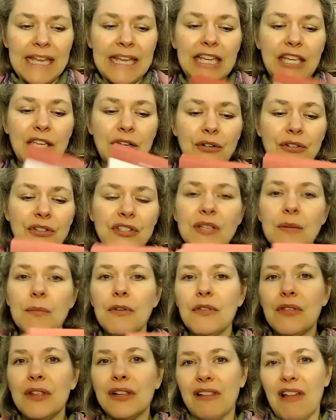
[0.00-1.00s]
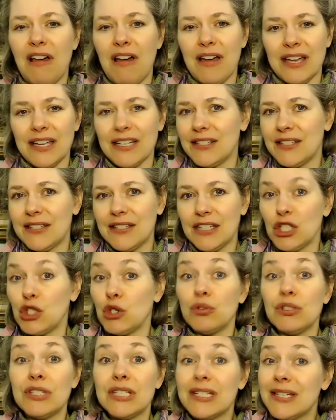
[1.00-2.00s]
Here's some of the lines that
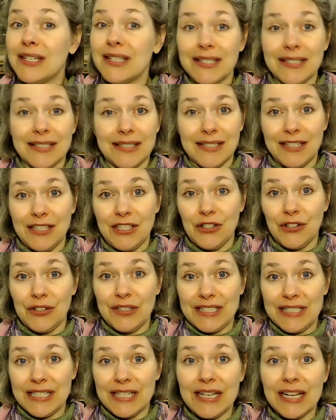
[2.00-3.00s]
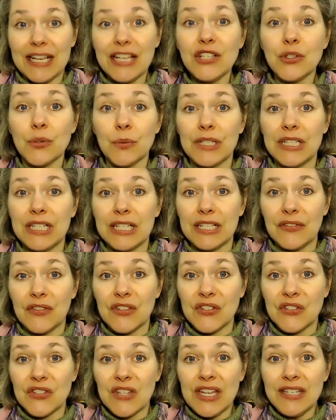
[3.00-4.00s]
you didn't get to hear in today's reading in
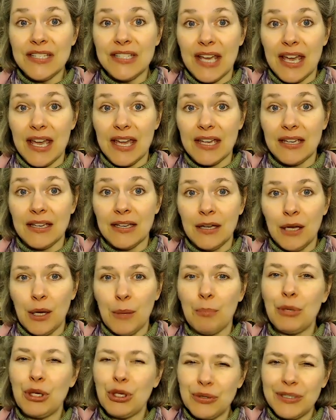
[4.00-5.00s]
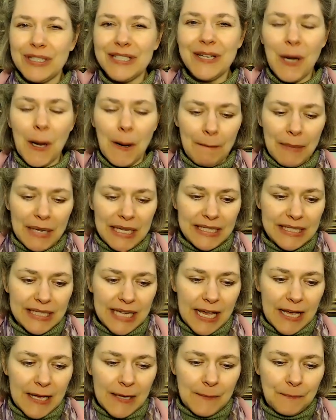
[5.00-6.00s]
the Sunday, but you did on
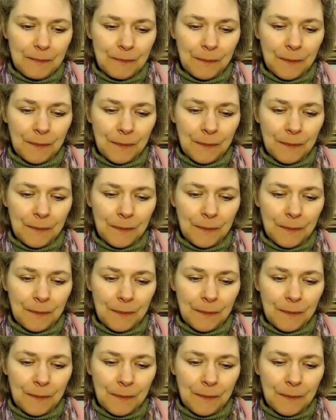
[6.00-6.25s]
Monday.